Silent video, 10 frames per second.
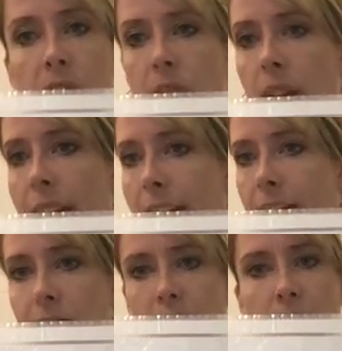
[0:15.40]
still
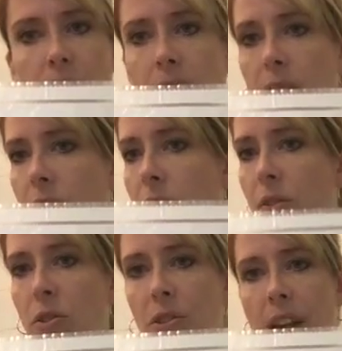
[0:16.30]
has everything that the
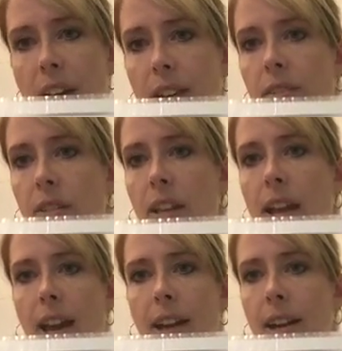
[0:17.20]
others has,
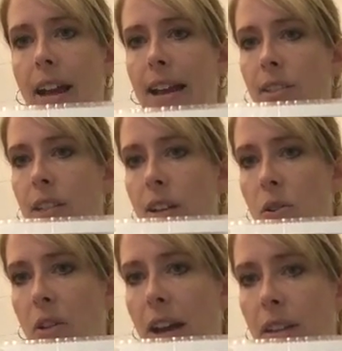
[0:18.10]
and it has
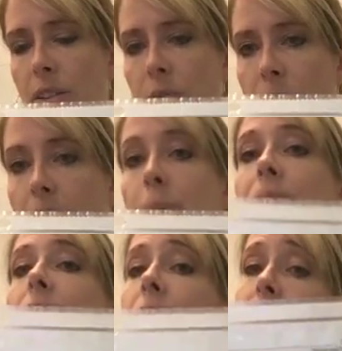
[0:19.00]
DOK3.
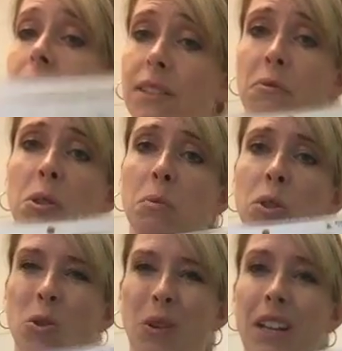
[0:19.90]
The difference
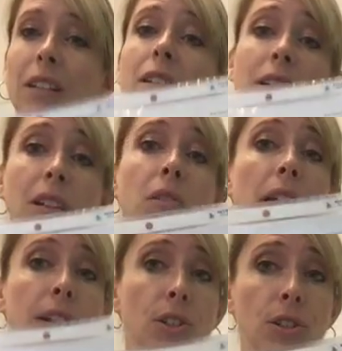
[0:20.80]
between a
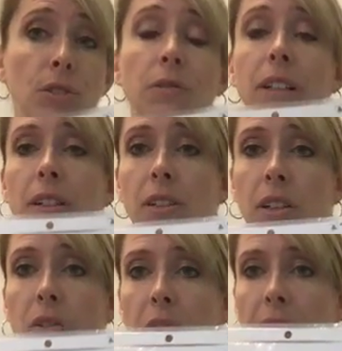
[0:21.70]
DOK2 and a
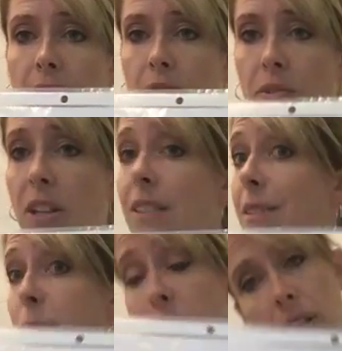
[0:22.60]

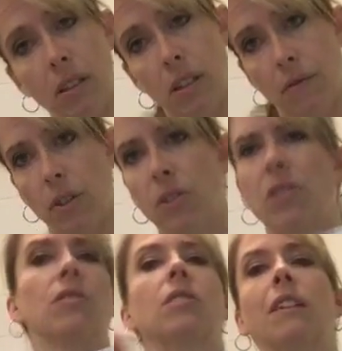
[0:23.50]
DOK3, the biggest difference,
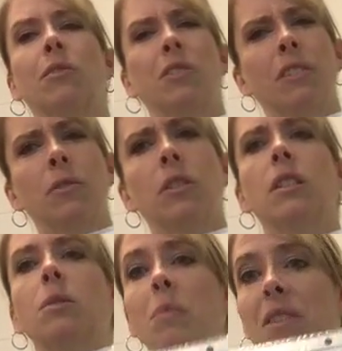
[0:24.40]
there are several
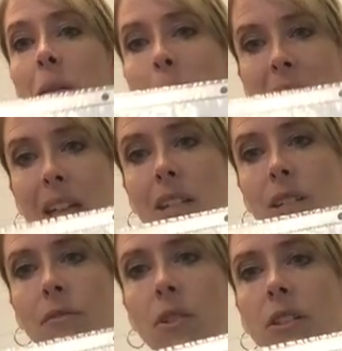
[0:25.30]
differences, but the
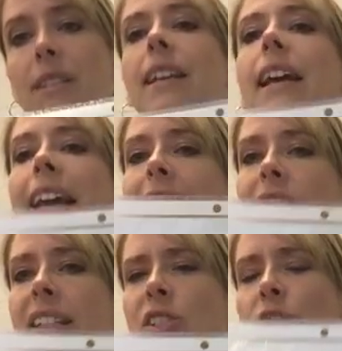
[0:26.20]
main difference
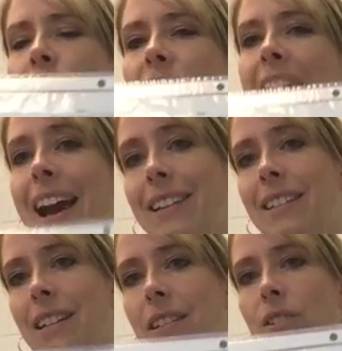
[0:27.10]
is that you're
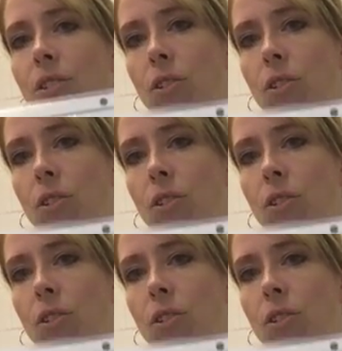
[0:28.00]
asking